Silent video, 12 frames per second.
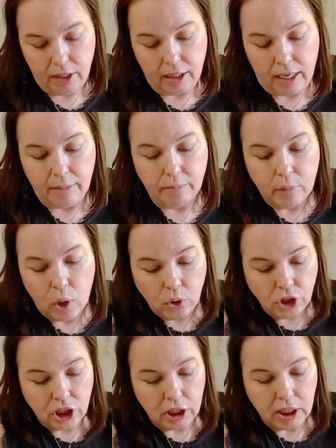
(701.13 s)

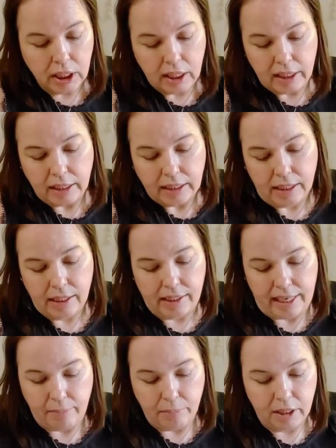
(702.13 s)
Emotionally
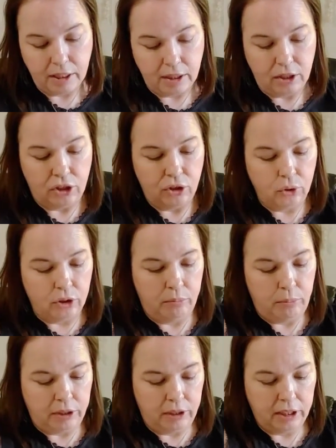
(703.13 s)
accept your
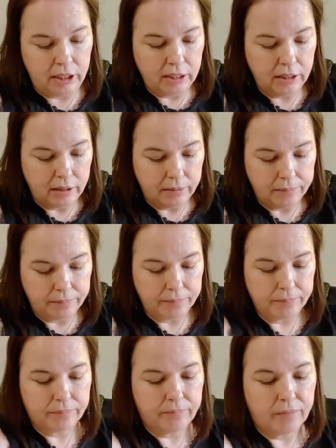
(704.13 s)
abilities,
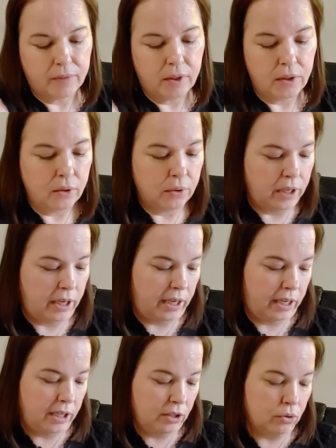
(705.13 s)

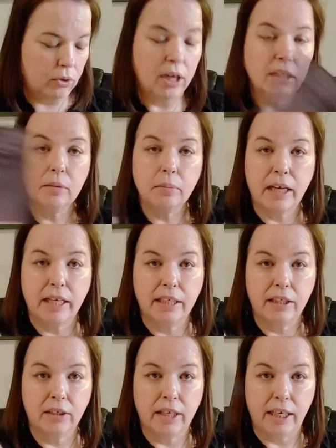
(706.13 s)
okay? Crossed by
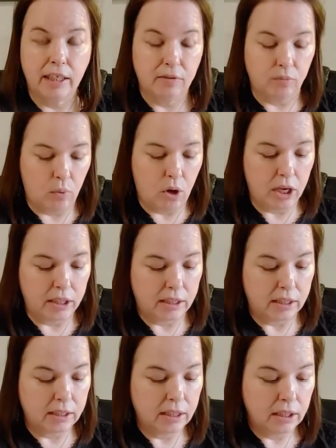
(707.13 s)
here, Eight of
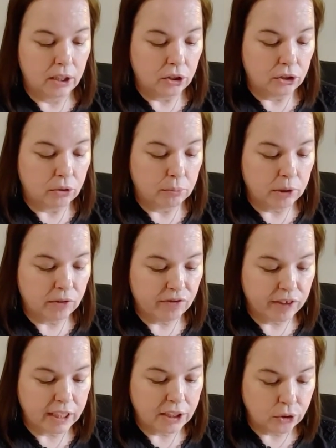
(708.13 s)
Wands. Don't be
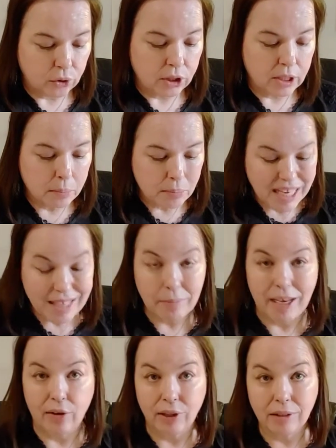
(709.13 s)
afraid to speak
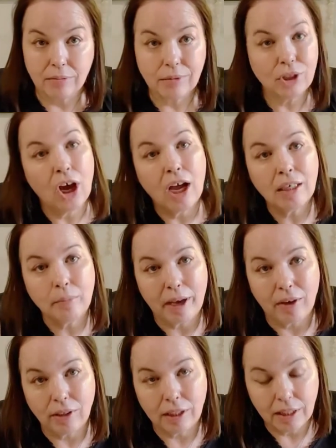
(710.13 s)
about it. Talk
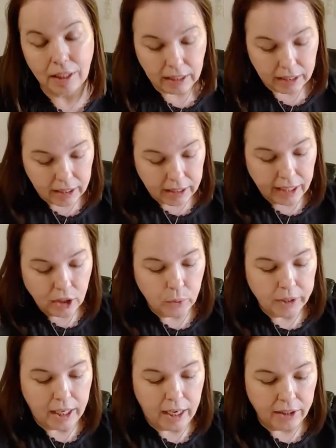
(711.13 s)
about it. Connect
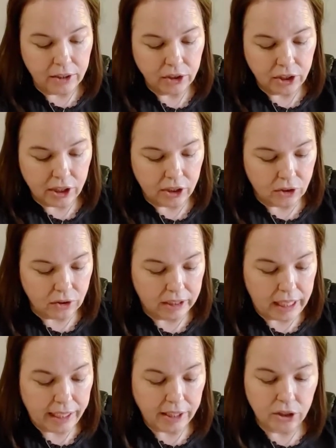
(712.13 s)
with others that are
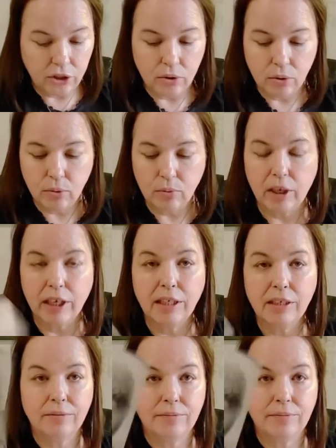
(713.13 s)
like you, right?